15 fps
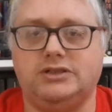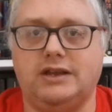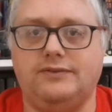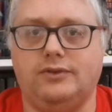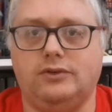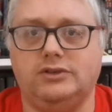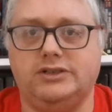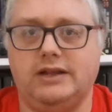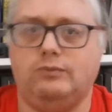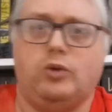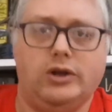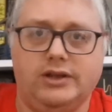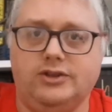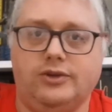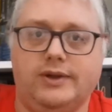they've said,
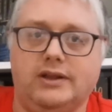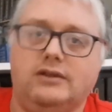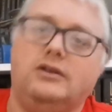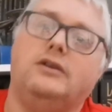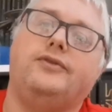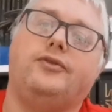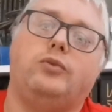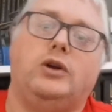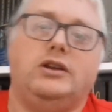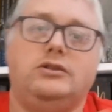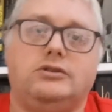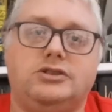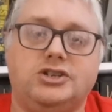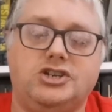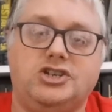why don't you do it in the loft, why don't you do it in your